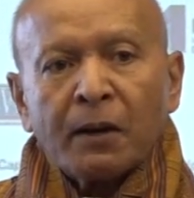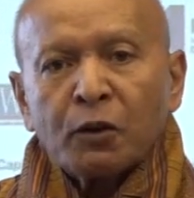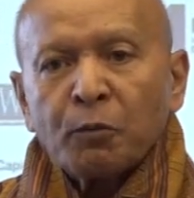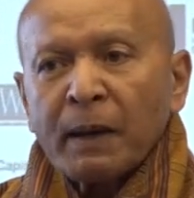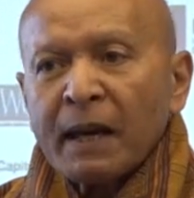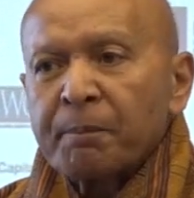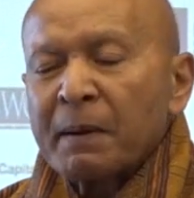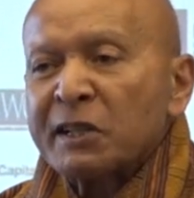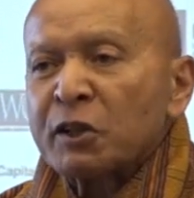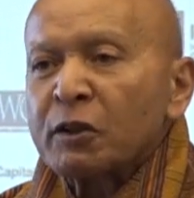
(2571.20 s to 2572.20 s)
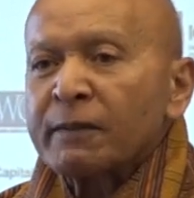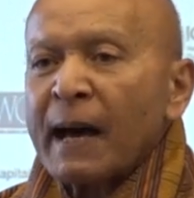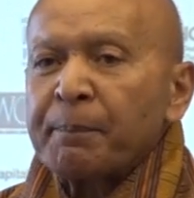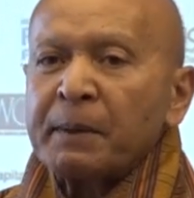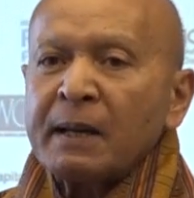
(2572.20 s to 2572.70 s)
to make pursuit of
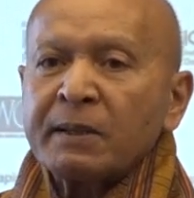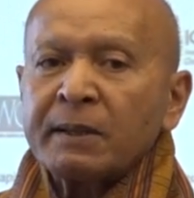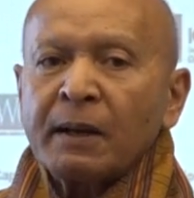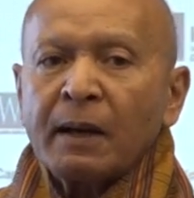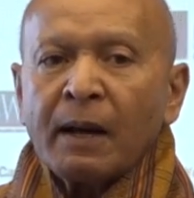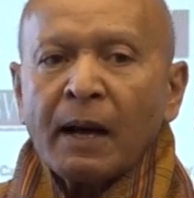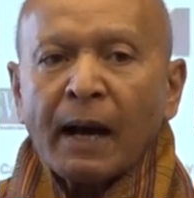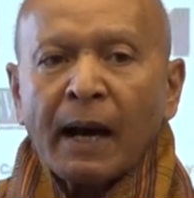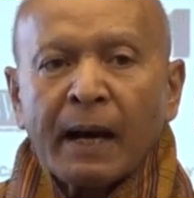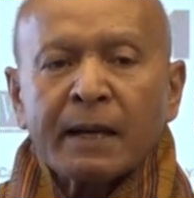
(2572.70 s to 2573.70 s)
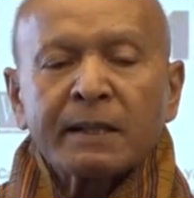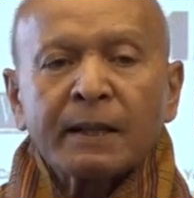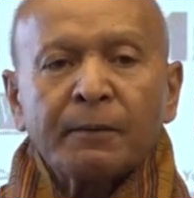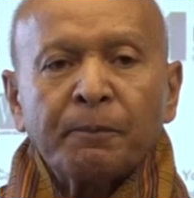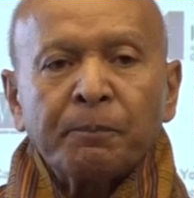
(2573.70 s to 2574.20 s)
happiness as
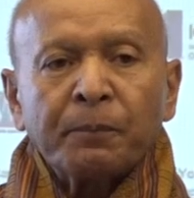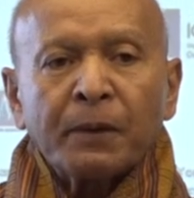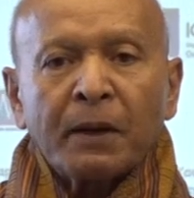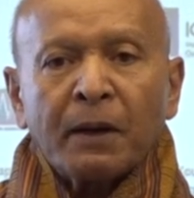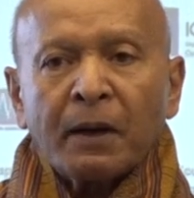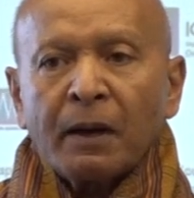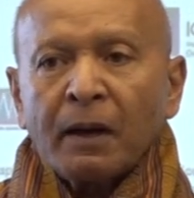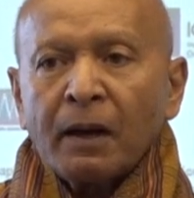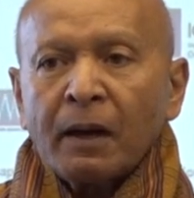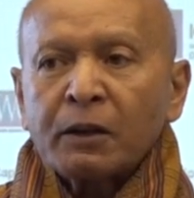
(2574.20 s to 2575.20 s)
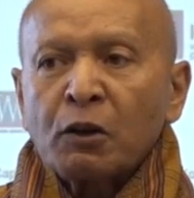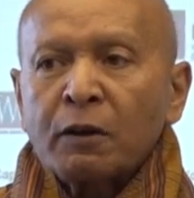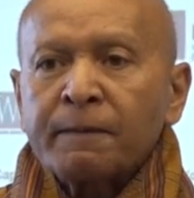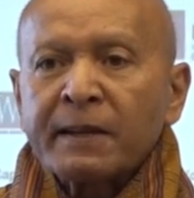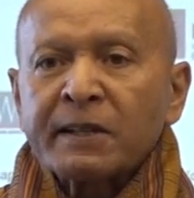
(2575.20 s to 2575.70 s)
a
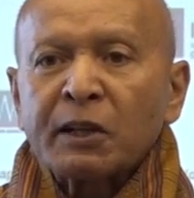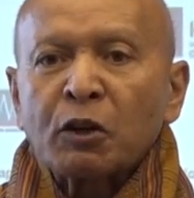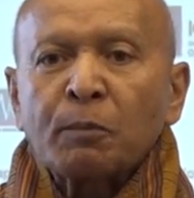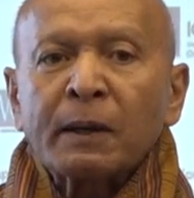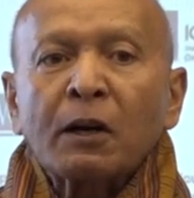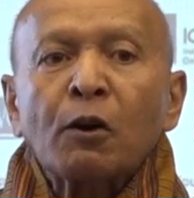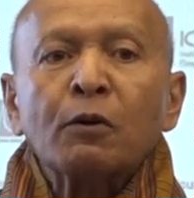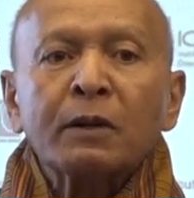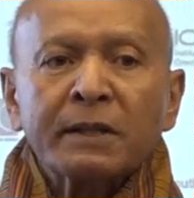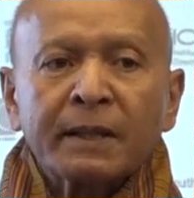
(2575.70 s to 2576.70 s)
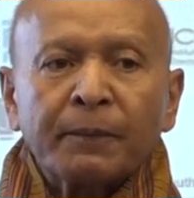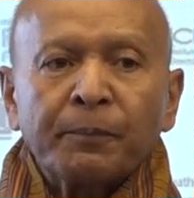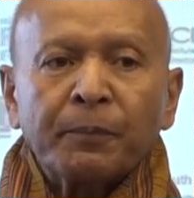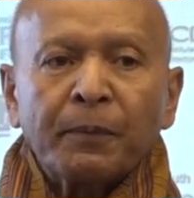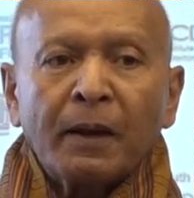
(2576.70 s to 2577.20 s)
universal human goal. See.
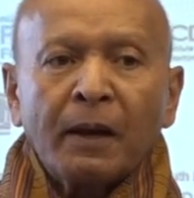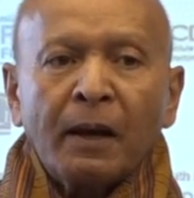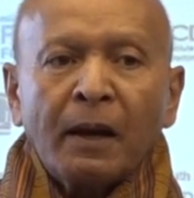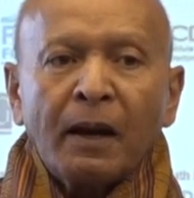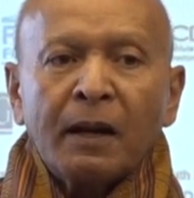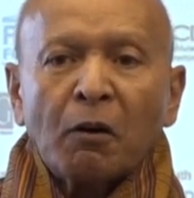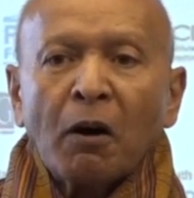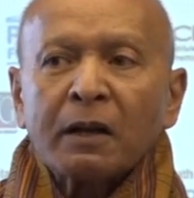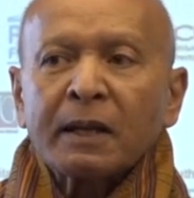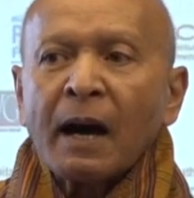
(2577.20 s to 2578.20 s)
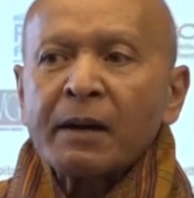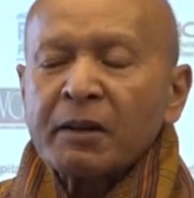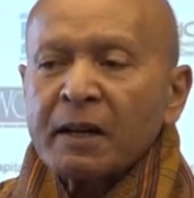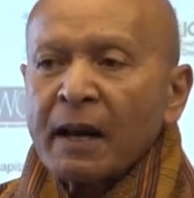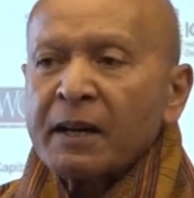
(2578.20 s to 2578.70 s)
And all the
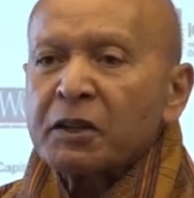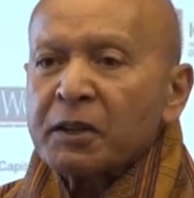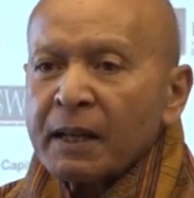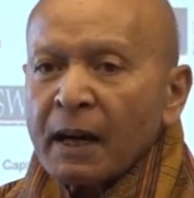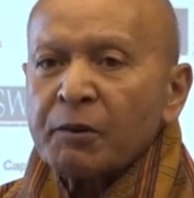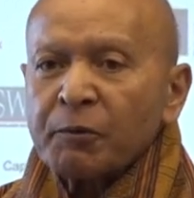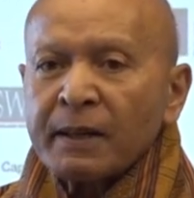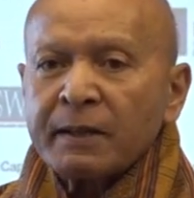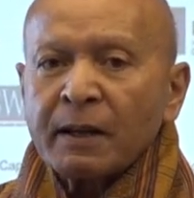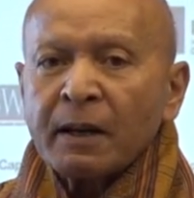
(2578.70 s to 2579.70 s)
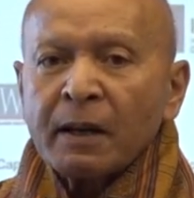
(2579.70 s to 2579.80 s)
193 countries